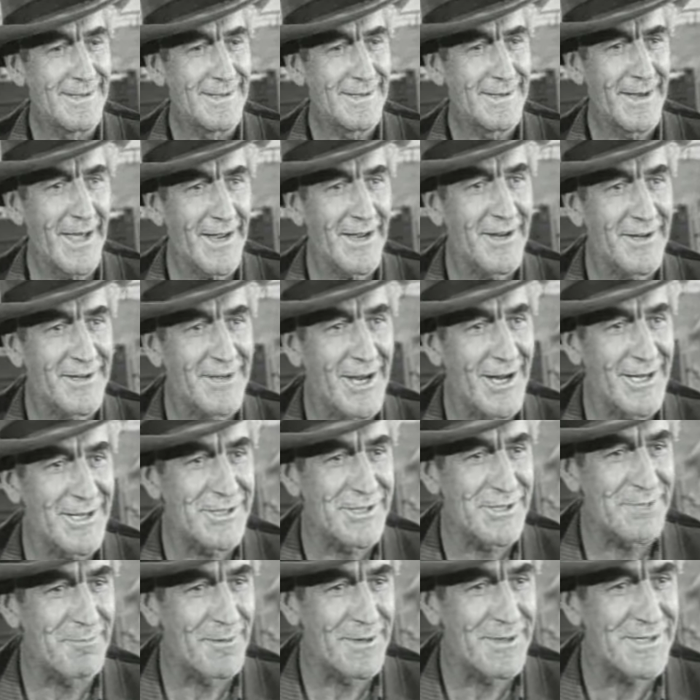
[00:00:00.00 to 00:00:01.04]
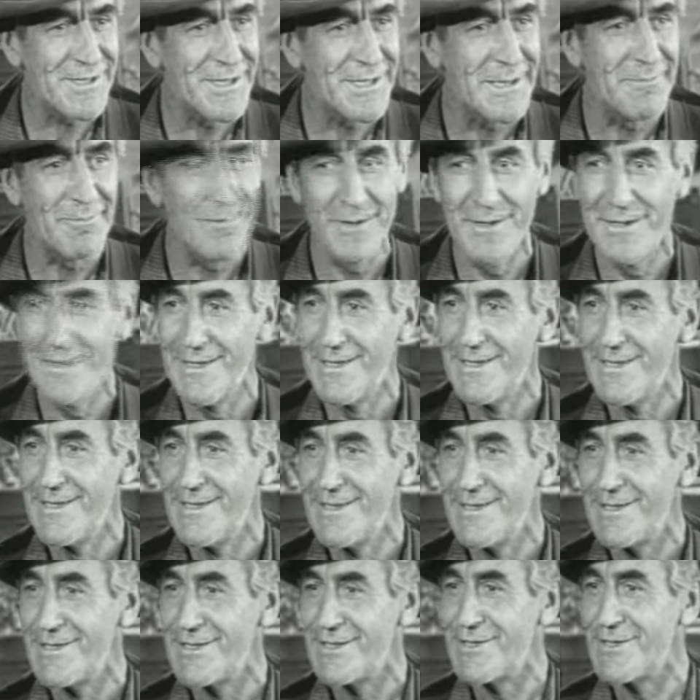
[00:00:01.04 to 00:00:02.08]
Not unconscious, but asleep.
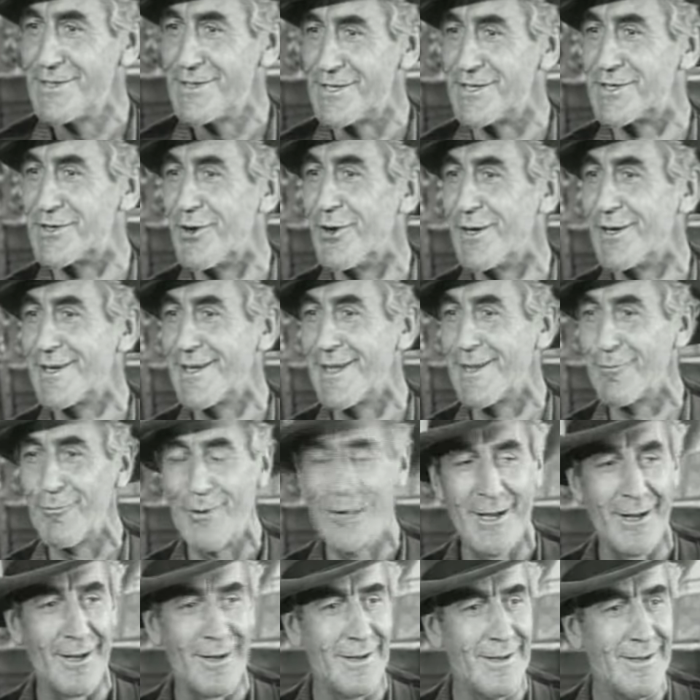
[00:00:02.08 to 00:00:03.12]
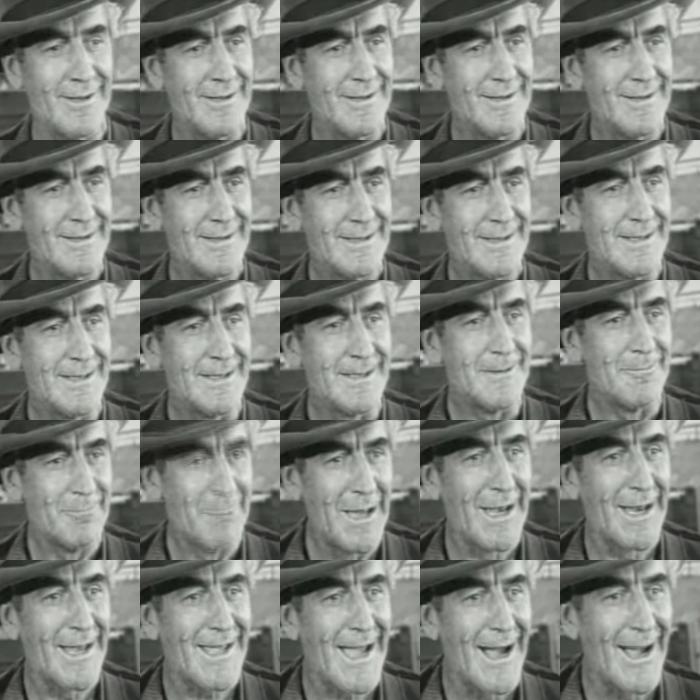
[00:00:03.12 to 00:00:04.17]
She's going to get well.
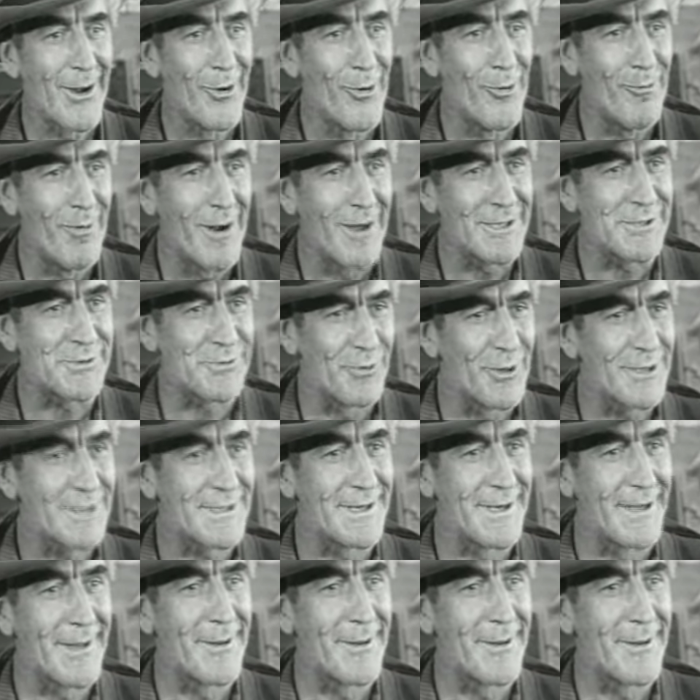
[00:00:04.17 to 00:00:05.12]
Malachi Hobart's worked another